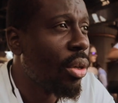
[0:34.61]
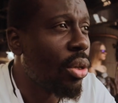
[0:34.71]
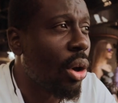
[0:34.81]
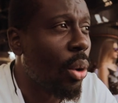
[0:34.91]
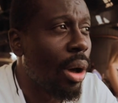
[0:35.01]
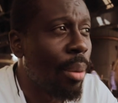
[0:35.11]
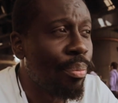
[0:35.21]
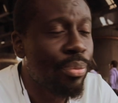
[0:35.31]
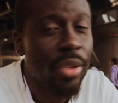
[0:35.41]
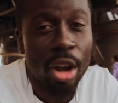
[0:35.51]
So um,
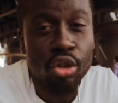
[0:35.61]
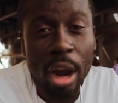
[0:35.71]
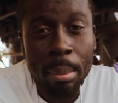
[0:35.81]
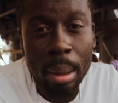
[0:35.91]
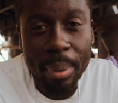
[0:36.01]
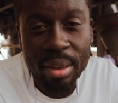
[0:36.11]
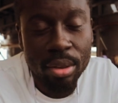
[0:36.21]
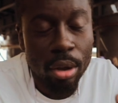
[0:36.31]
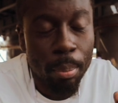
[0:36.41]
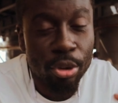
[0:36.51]
I'll try my best
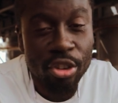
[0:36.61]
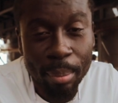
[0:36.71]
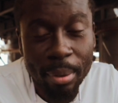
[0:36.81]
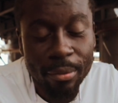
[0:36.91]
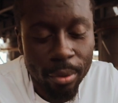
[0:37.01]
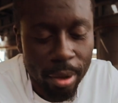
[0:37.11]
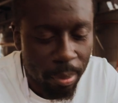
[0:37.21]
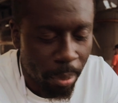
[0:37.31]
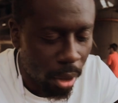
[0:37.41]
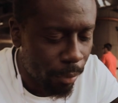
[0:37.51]
to project my voice.
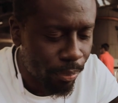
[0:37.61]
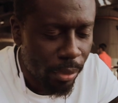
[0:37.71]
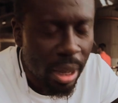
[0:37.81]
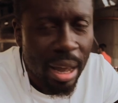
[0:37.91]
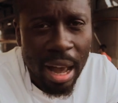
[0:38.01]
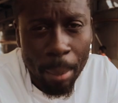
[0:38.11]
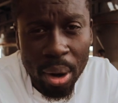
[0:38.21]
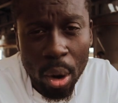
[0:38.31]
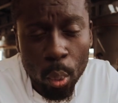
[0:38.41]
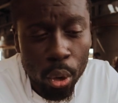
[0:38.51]
But I'm
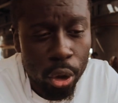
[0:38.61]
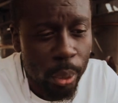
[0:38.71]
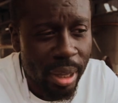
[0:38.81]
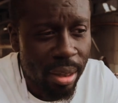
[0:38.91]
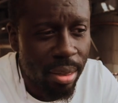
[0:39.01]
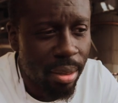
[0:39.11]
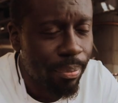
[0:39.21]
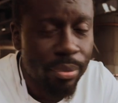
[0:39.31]
here at Waterloo East.